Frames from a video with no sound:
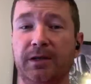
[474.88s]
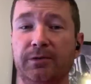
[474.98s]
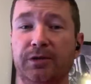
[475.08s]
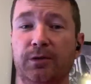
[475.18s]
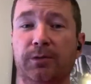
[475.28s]
to
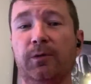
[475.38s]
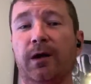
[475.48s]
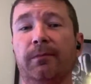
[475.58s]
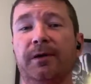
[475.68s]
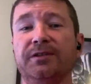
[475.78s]
go do blue
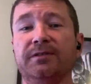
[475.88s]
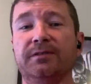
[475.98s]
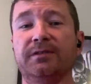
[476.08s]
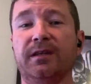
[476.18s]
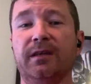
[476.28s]
air
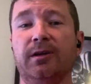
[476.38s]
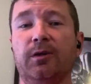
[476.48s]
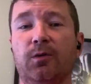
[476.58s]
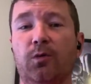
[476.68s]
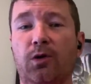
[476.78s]
missions and
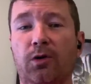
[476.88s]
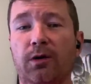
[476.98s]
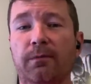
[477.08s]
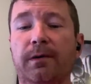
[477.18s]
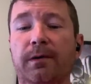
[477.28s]
go to
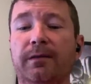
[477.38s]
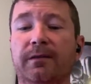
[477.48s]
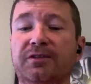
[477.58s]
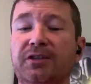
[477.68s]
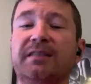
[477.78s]
war.
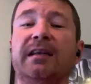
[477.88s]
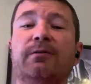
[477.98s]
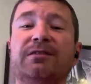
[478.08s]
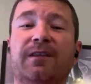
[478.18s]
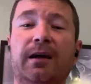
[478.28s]
But the jets I
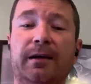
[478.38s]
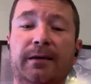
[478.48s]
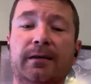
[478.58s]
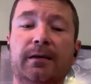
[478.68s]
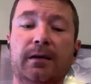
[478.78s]
was
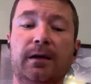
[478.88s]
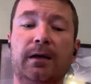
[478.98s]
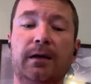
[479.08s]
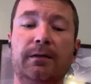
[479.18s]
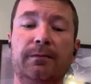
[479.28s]
flying,
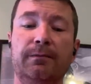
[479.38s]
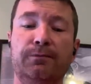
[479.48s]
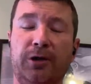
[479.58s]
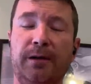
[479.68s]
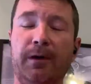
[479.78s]

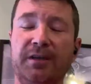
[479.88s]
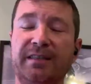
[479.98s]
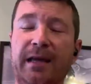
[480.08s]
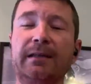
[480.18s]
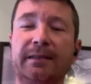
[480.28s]
pretty much
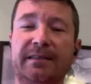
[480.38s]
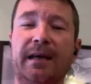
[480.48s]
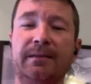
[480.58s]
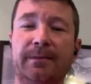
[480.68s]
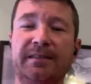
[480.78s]
the aliens
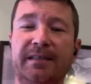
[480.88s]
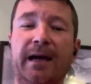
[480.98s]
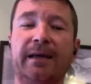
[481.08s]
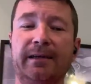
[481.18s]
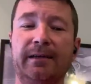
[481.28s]
had to be
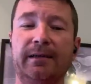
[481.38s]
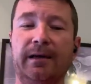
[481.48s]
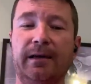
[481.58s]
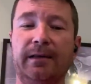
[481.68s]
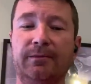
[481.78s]
attacking,
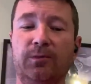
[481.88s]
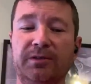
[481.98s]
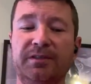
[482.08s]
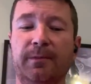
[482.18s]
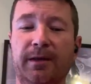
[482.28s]
and
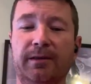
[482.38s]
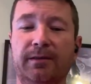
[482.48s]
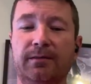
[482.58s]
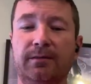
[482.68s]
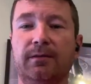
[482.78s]
Will
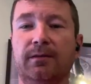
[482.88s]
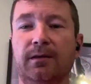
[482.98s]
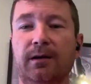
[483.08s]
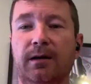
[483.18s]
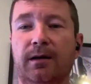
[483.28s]
Smith
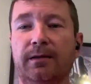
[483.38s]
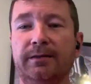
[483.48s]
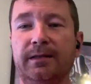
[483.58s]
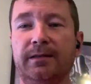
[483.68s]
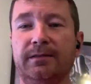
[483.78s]

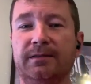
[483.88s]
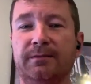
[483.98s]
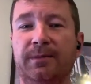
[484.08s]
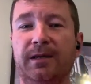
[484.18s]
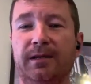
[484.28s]
needed to
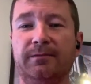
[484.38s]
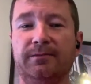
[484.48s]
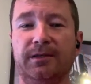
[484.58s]
be,